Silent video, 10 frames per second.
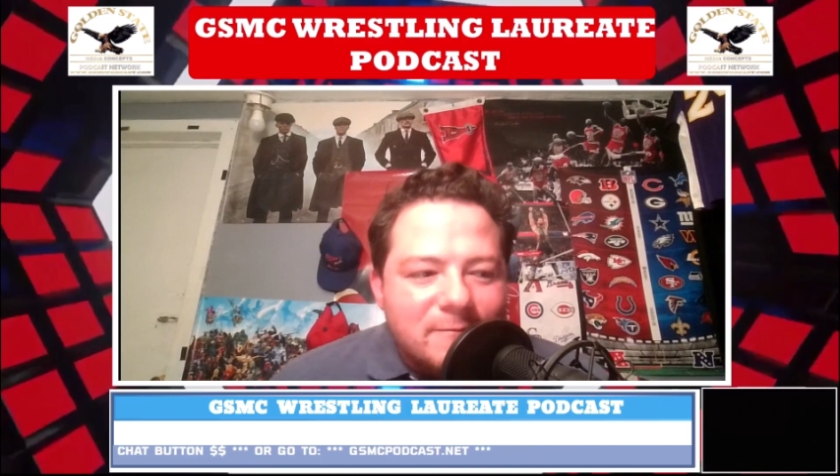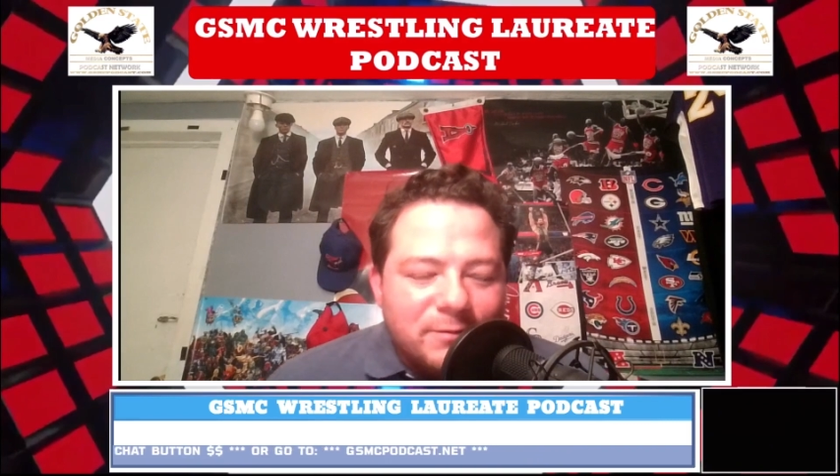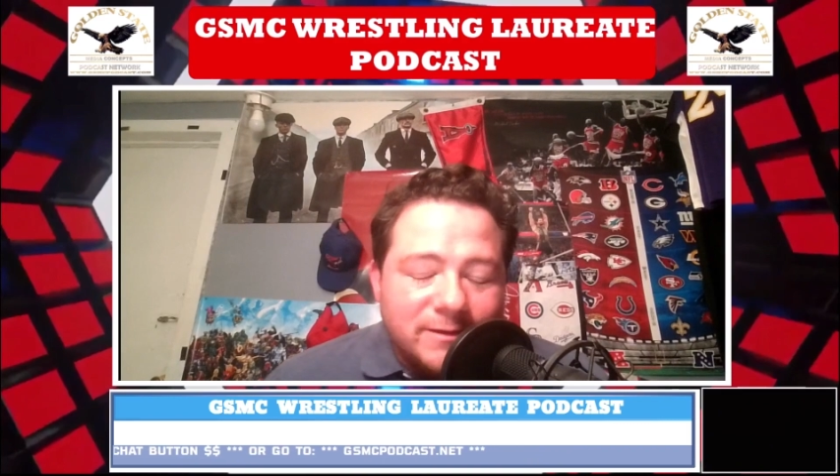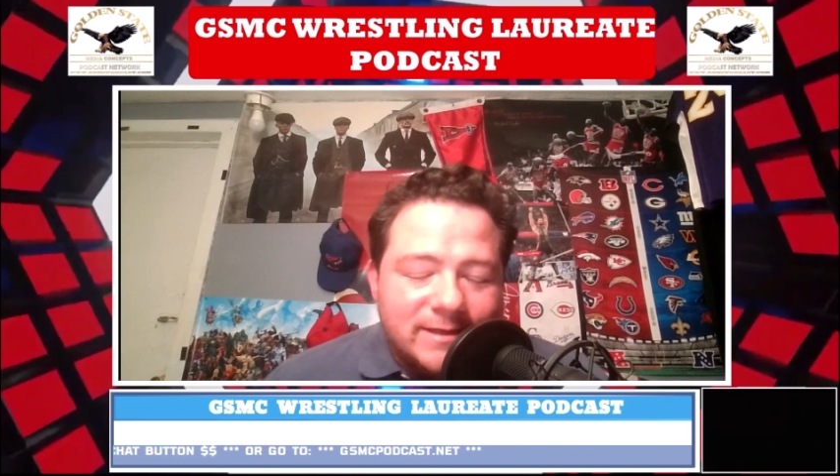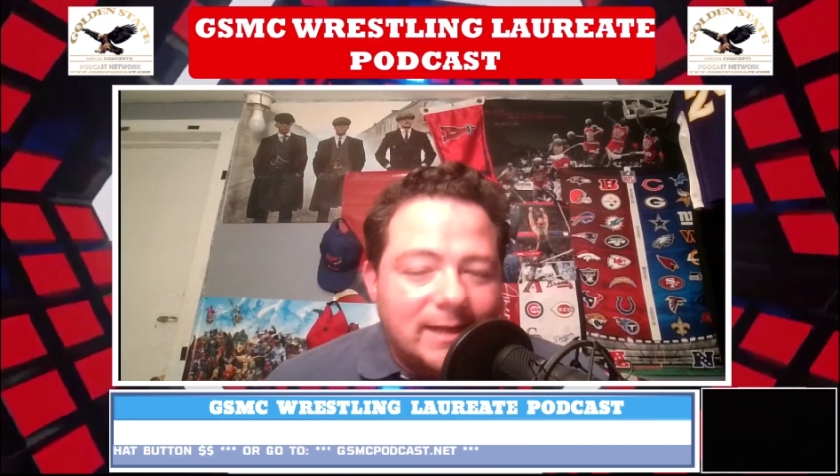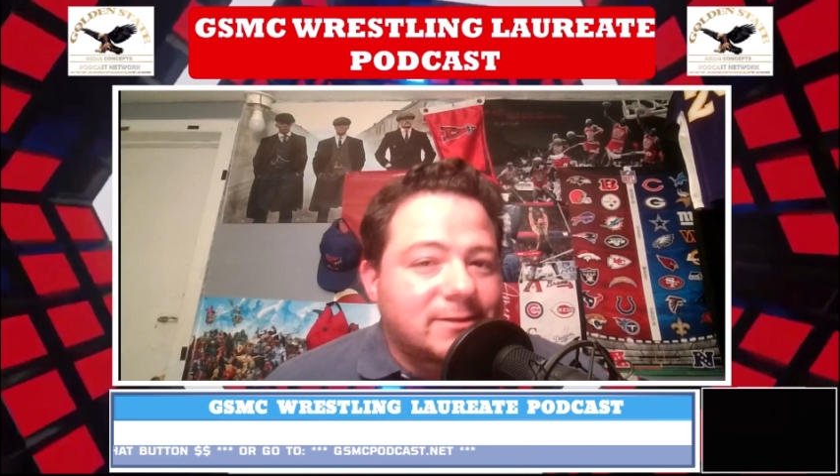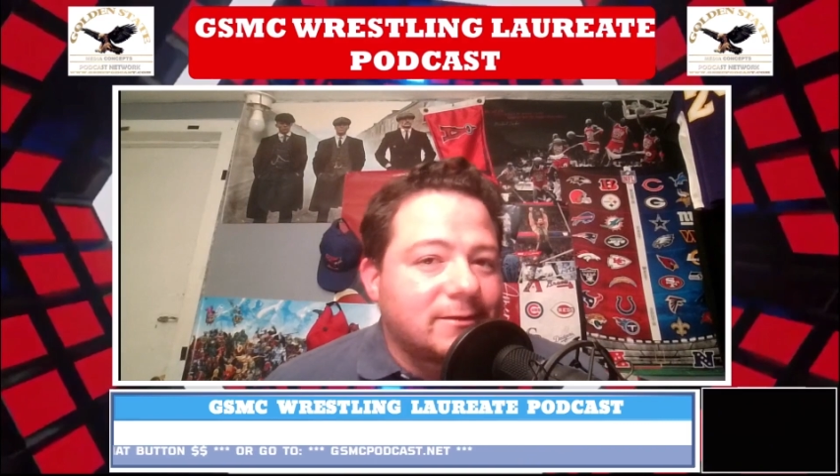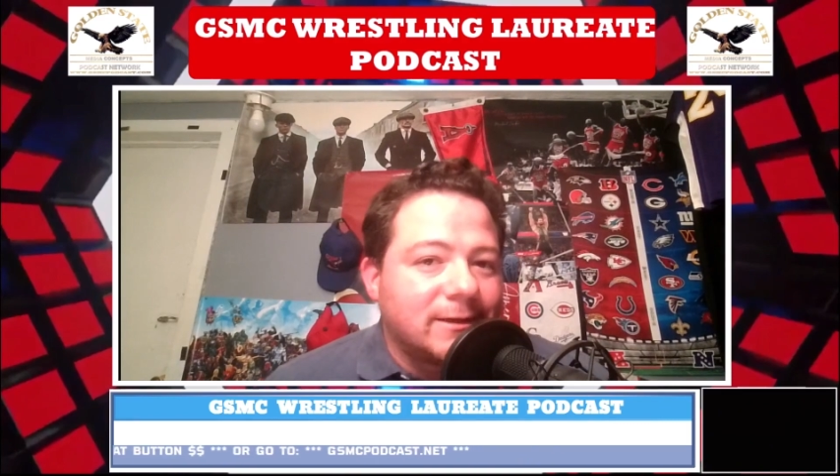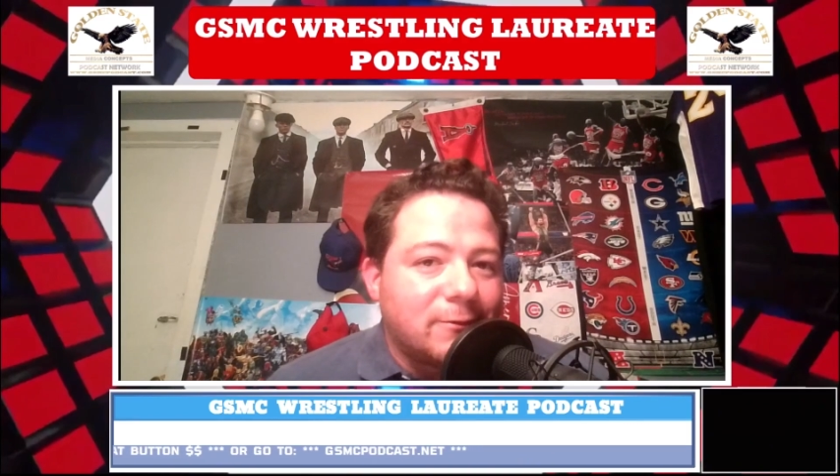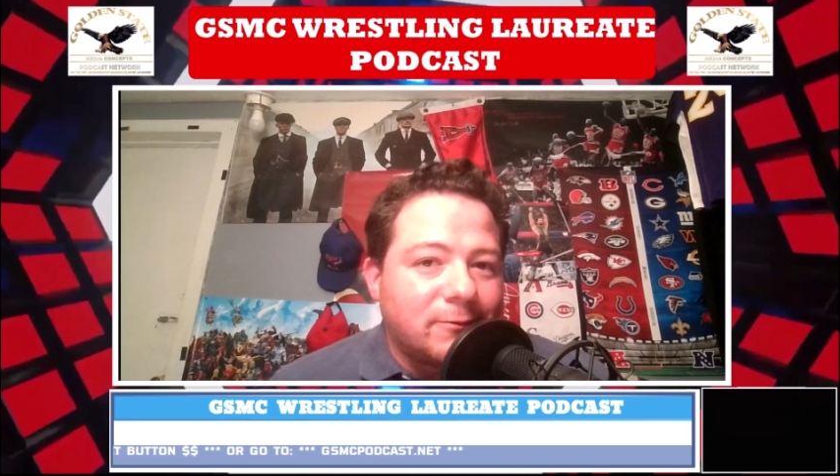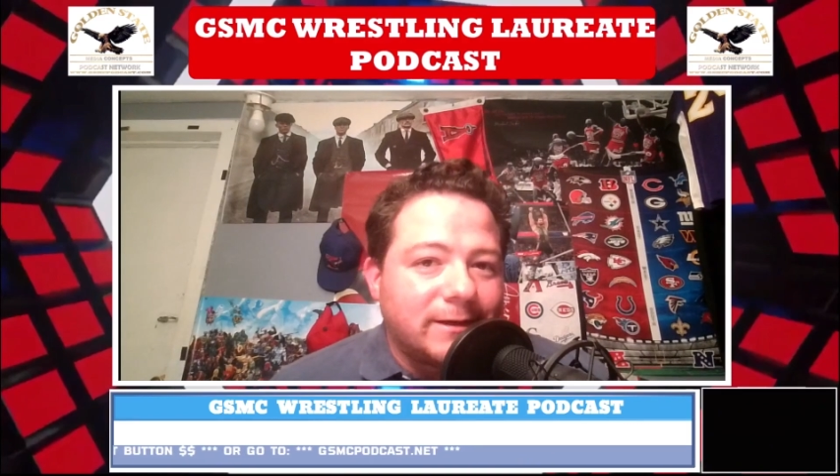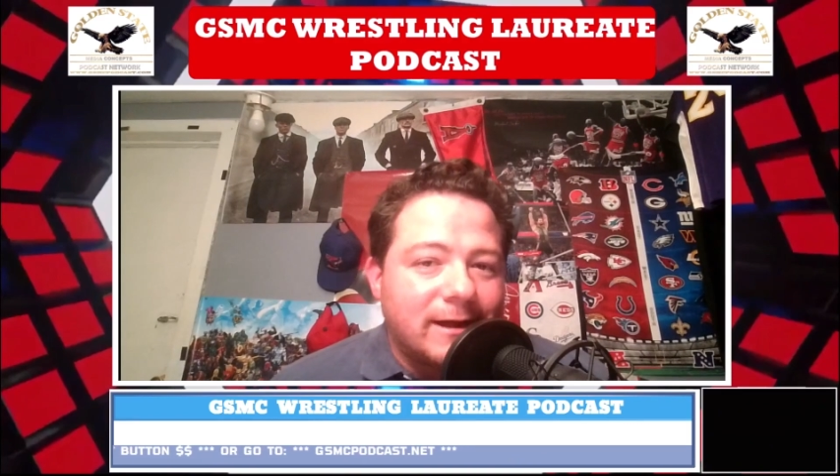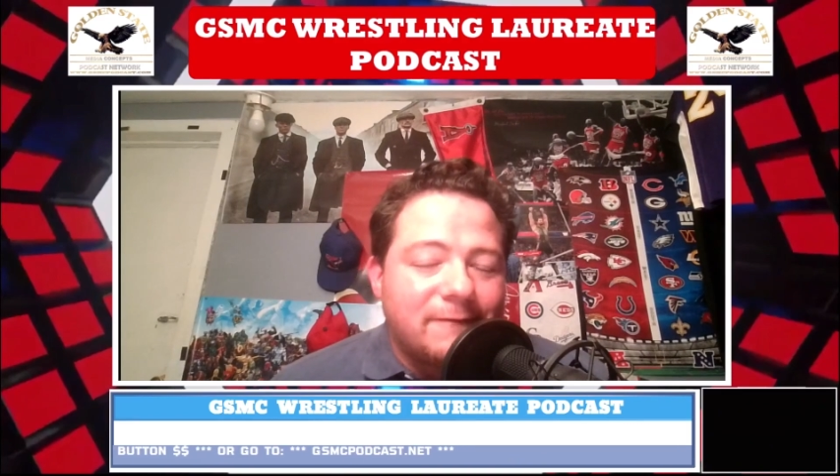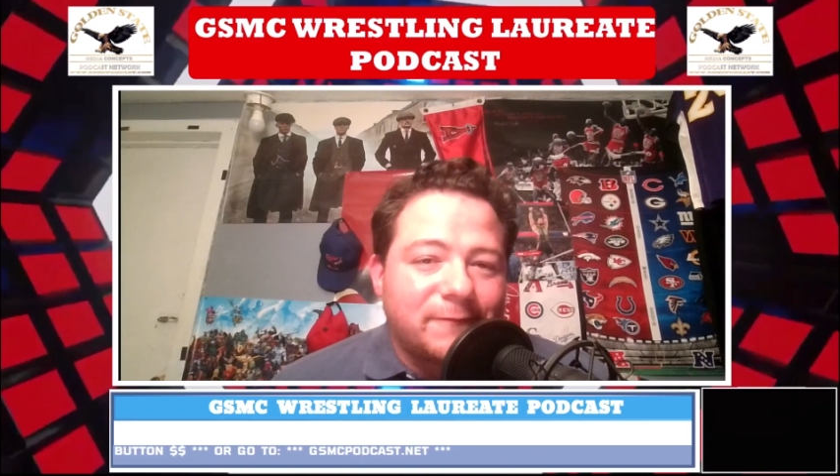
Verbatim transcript: potentially holding off